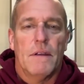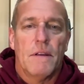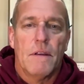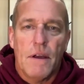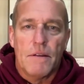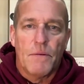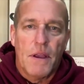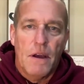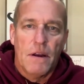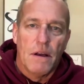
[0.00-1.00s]
as we
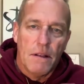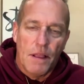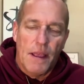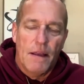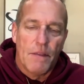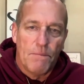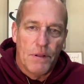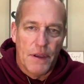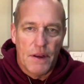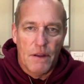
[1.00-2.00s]
kind of land the
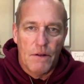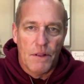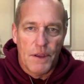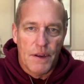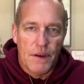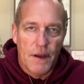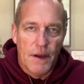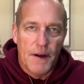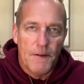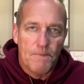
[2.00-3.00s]
plane here, Lynn,